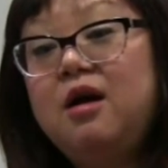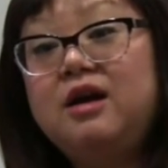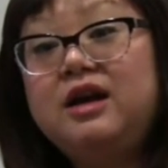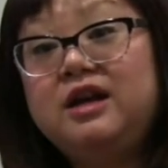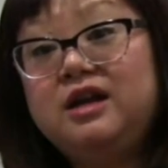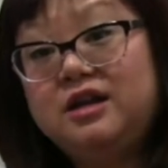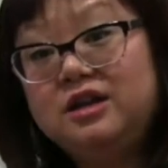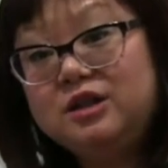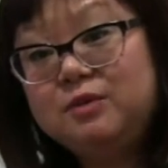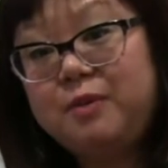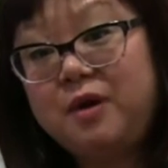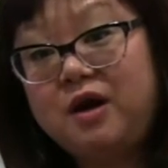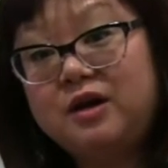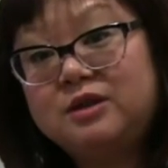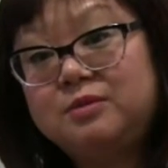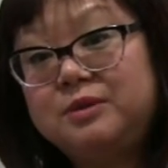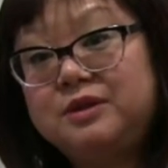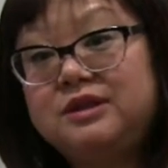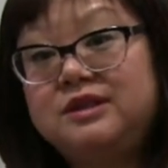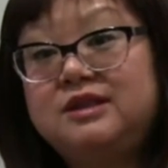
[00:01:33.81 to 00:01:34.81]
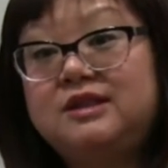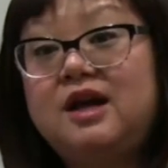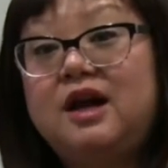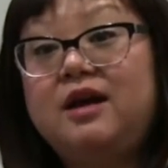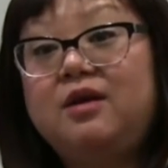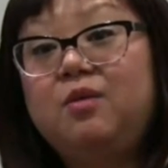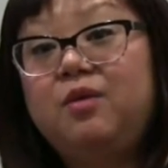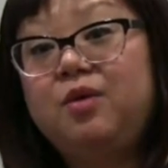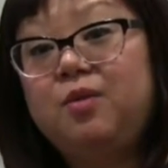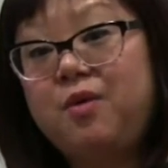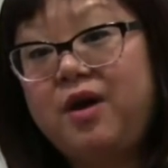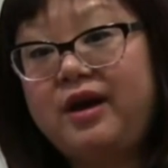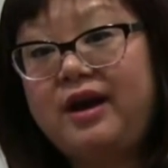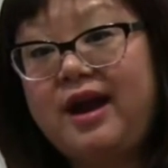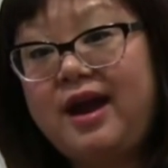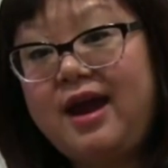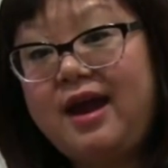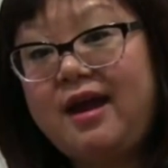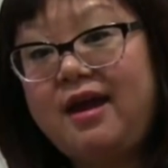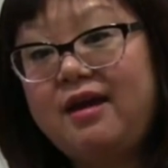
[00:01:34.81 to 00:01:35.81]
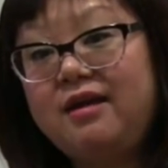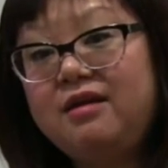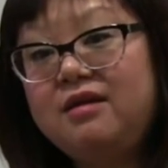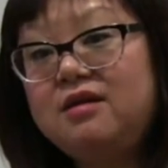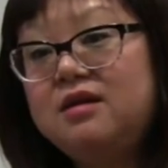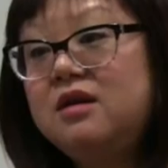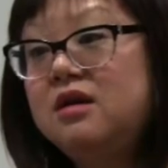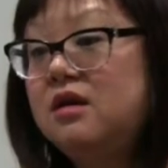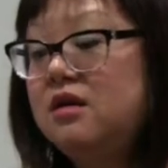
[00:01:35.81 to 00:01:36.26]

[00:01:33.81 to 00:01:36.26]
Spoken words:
It is possible to sign with one hand